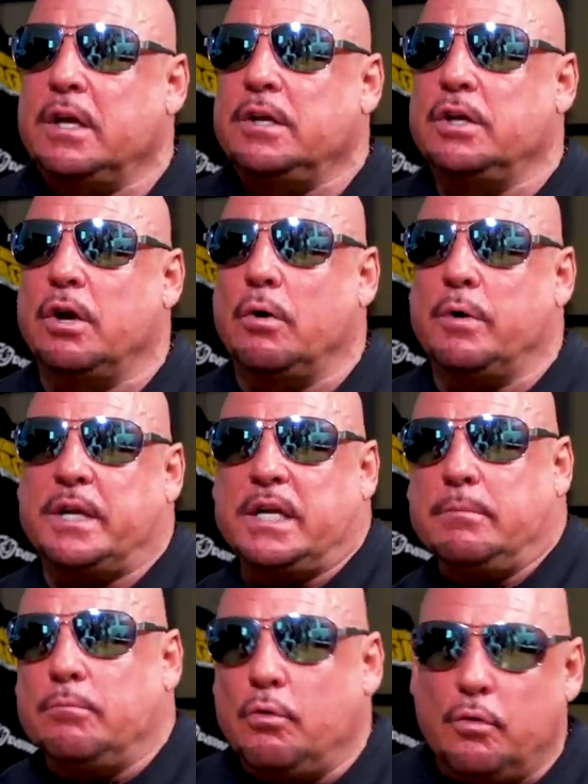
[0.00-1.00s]
you know, and
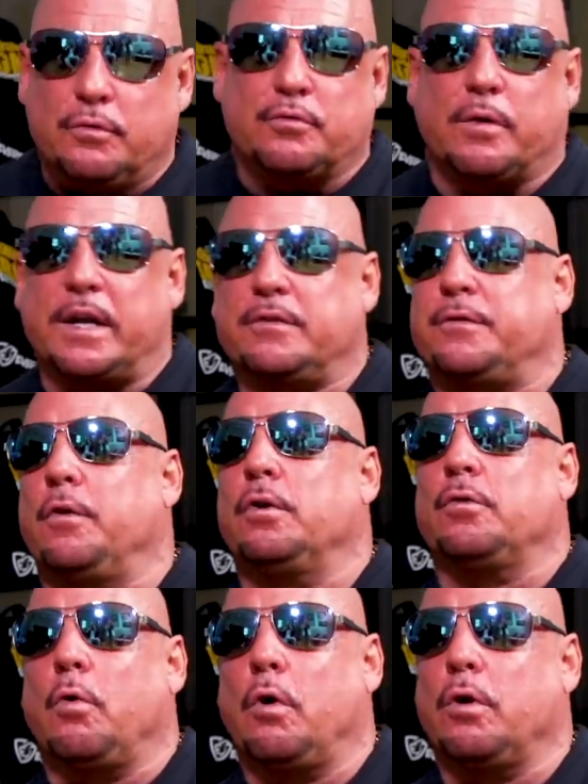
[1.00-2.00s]
he moved
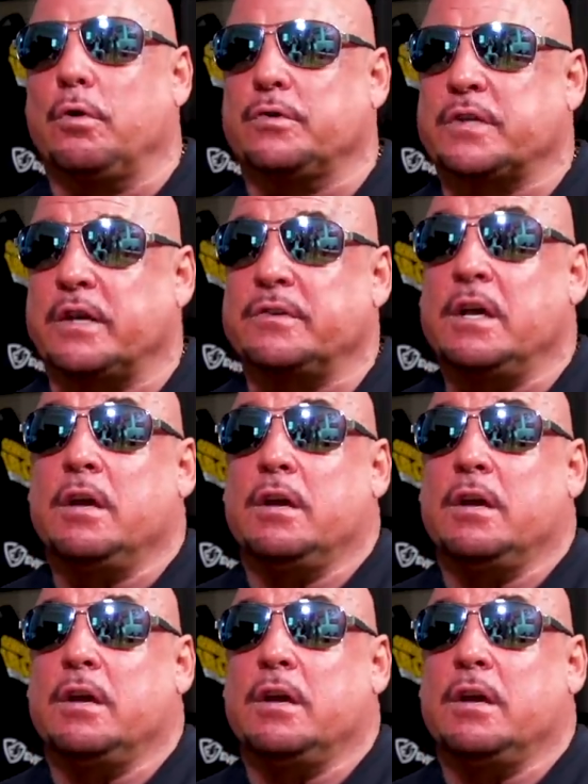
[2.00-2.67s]
graceful and all those guys.